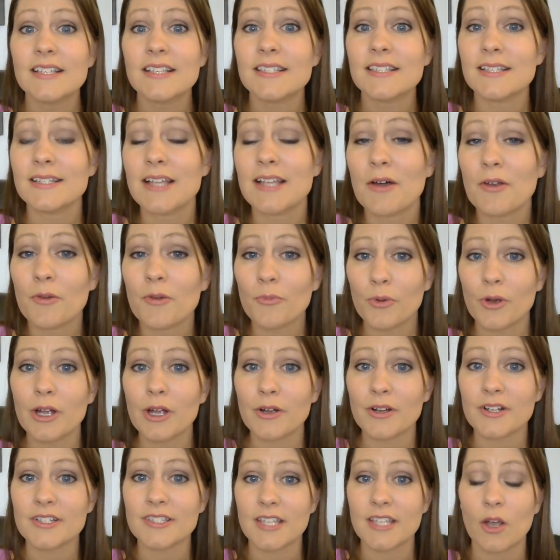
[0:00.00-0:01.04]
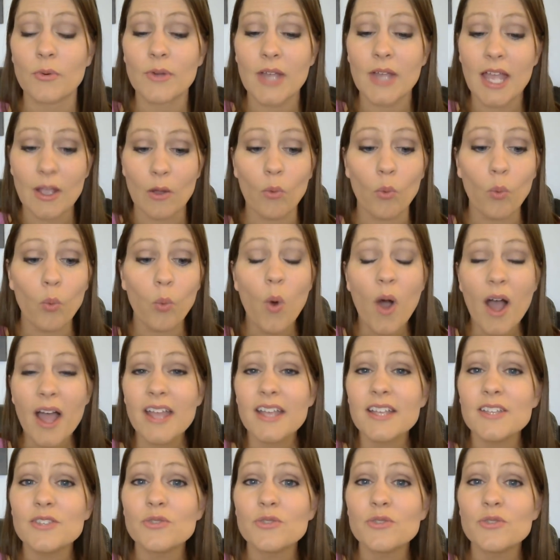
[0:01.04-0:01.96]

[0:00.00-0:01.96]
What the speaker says: sit down in prayer and say, okay, what